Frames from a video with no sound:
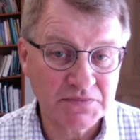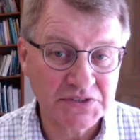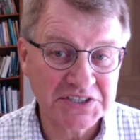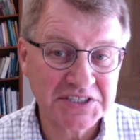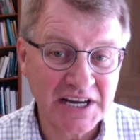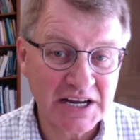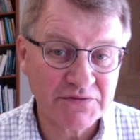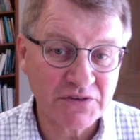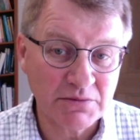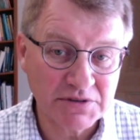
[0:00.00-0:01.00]
to start
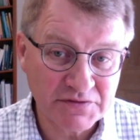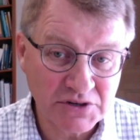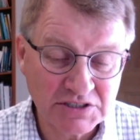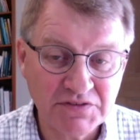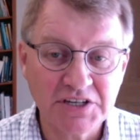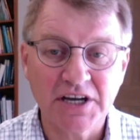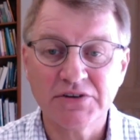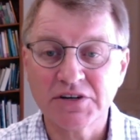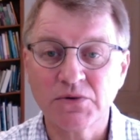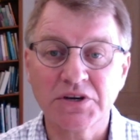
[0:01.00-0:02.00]
from the first video
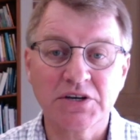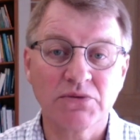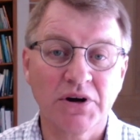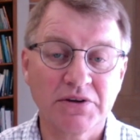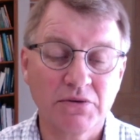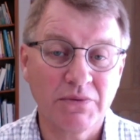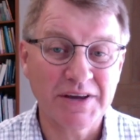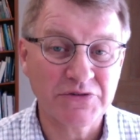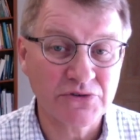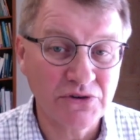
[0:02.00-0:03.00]
and work your way
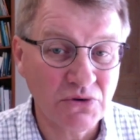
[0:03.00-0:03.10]
through,